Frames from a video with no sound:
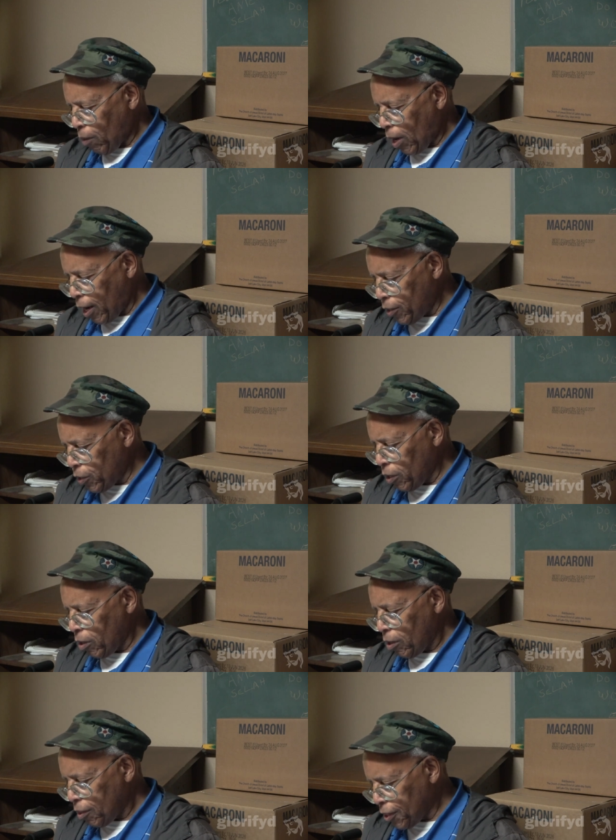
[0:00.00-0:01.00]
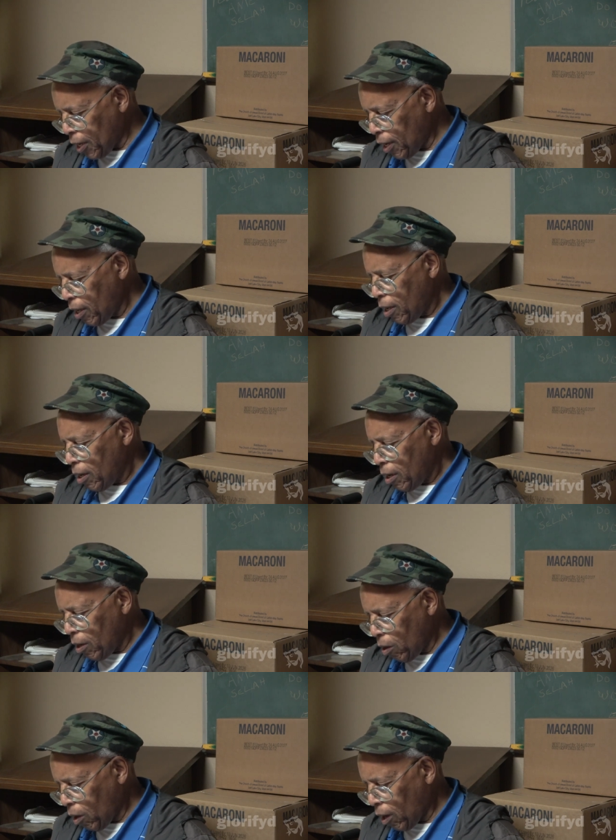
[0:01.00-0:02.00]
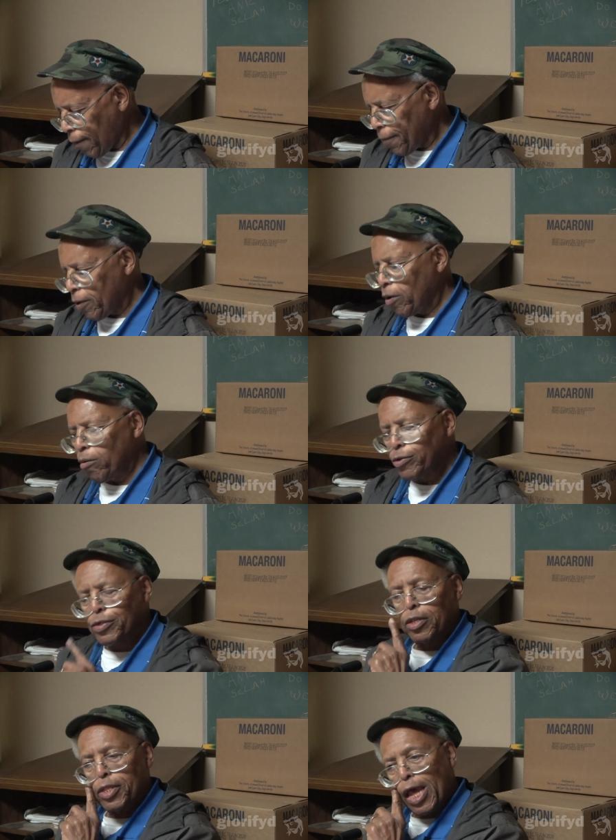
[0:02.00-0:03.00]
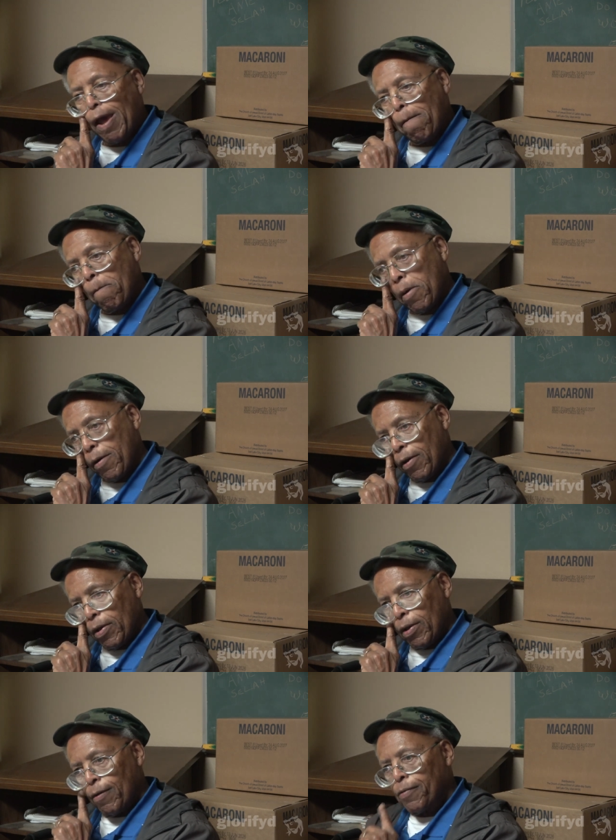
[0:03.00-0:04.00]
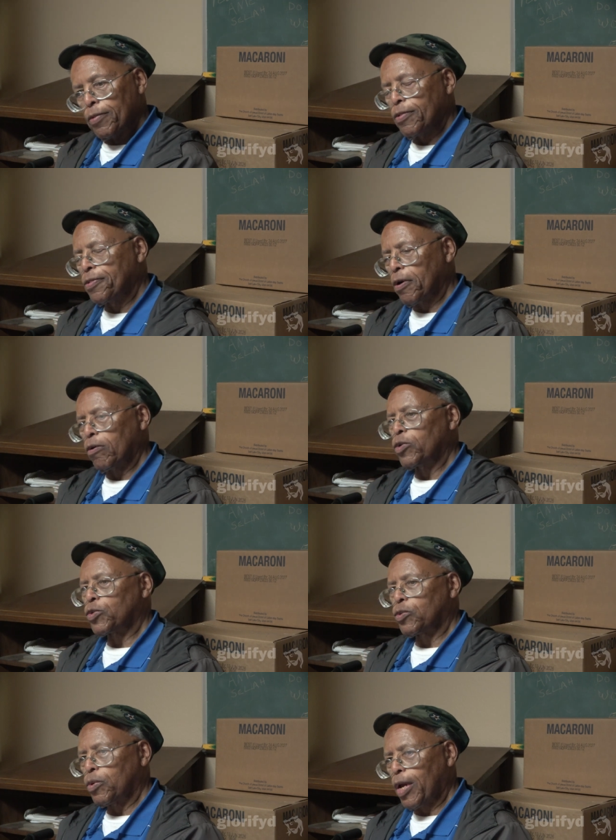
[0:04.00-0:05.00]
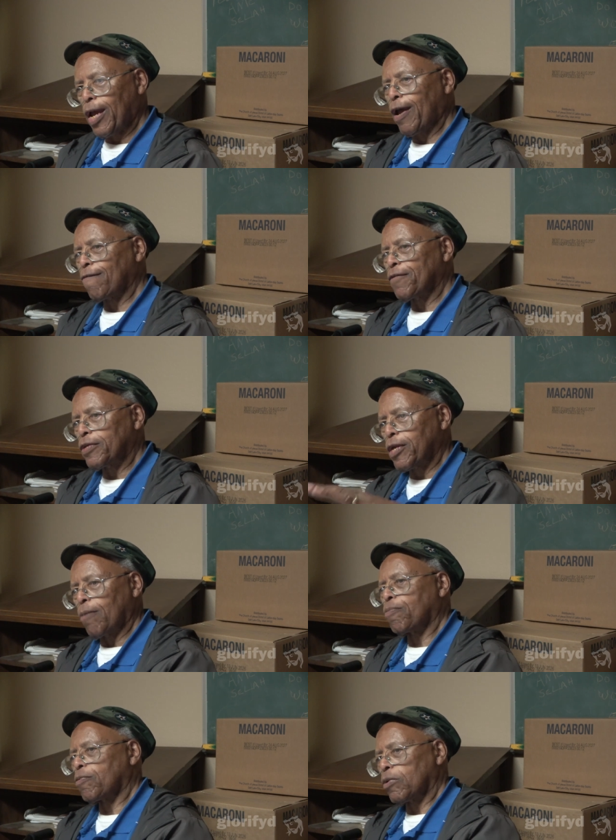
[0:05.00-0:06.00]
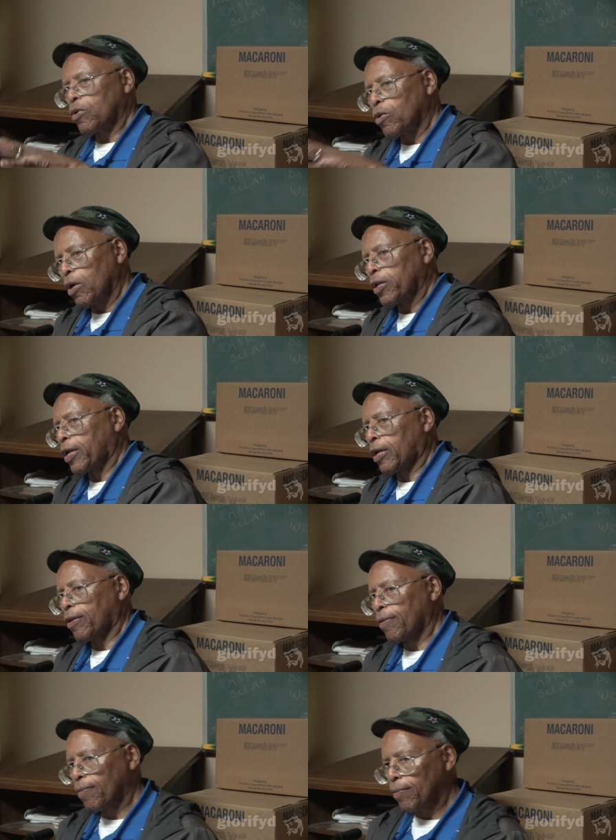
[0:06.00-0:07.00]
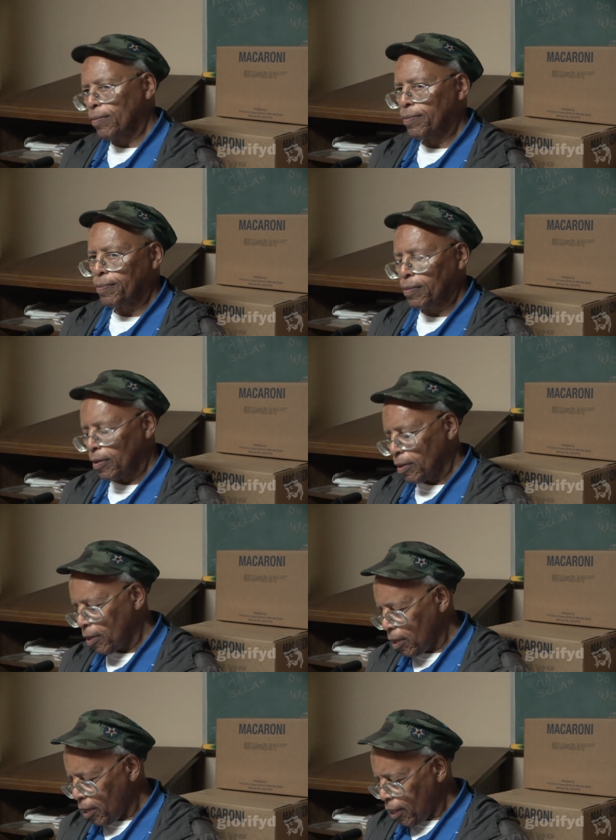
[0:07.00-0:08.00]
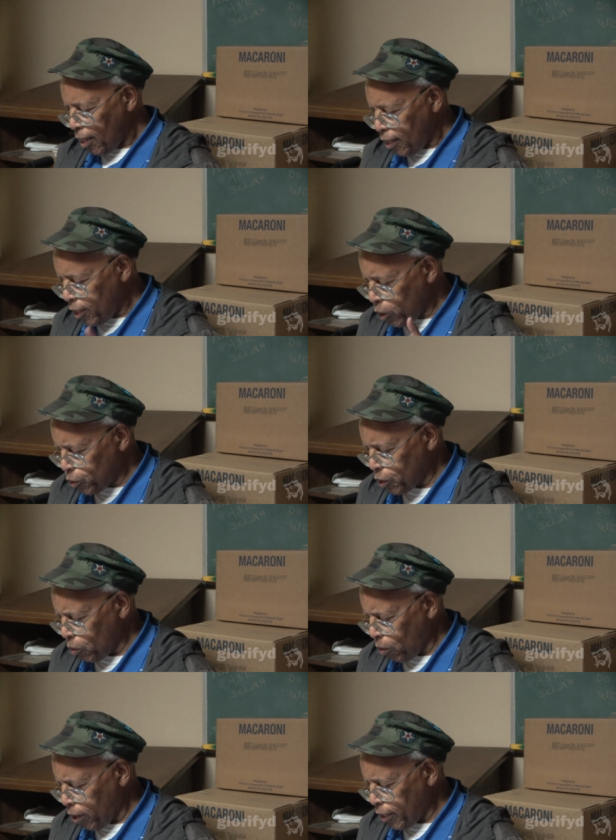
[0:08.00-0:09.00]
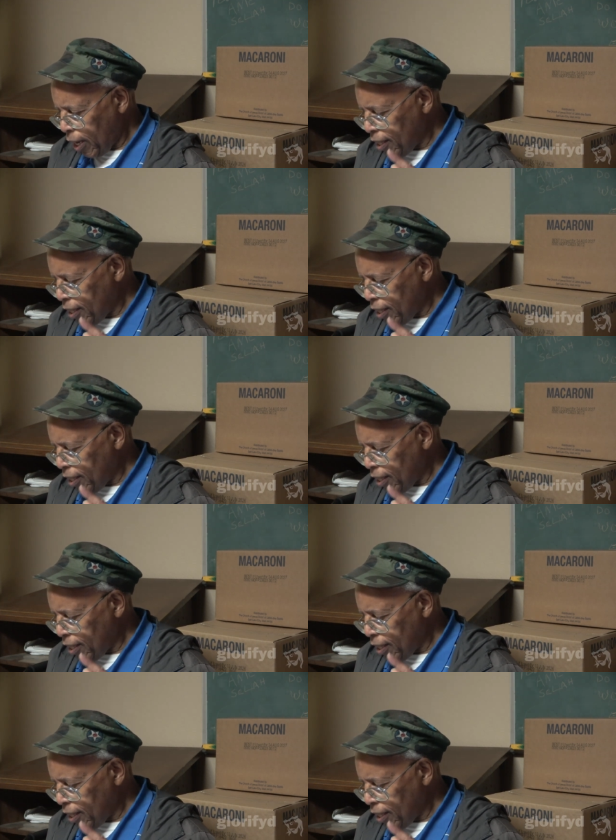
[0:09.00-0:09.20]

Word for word: were under the law. Who is the them? Those who have the temporal calling. Okay. He uses the word